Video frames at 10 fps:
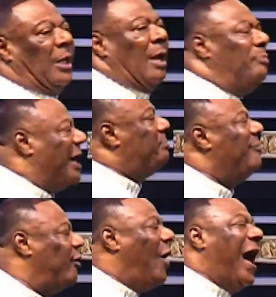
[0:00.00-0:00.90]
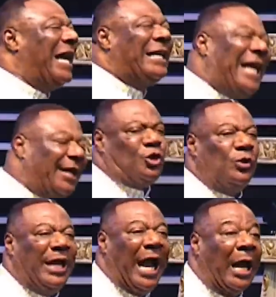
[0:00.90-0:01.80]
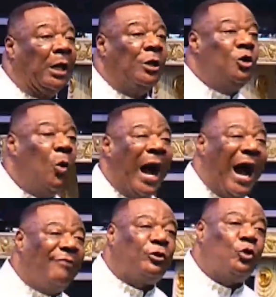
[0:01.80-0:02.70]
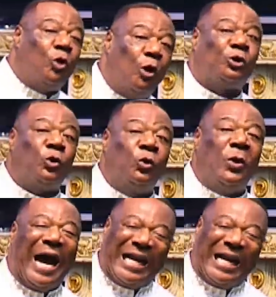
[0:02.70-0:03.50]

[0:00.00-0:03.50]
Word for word: But before I get you there, you have to go through an